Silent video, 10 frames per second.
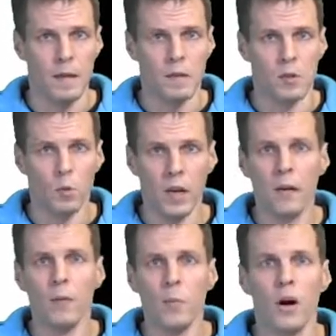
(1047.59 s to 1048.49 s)
So
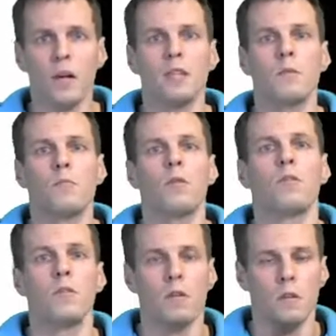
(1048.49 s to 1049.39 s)
whenever possible,
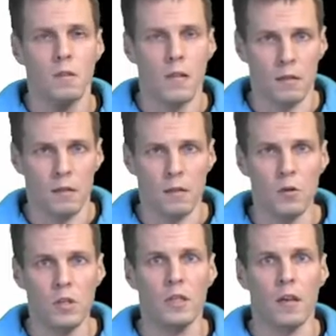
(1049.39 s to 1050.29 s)

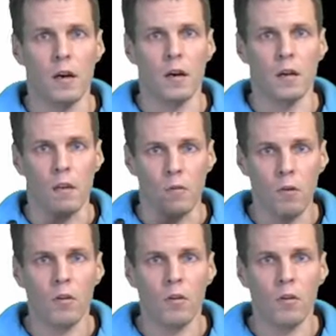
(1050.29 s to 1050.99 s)
using the raw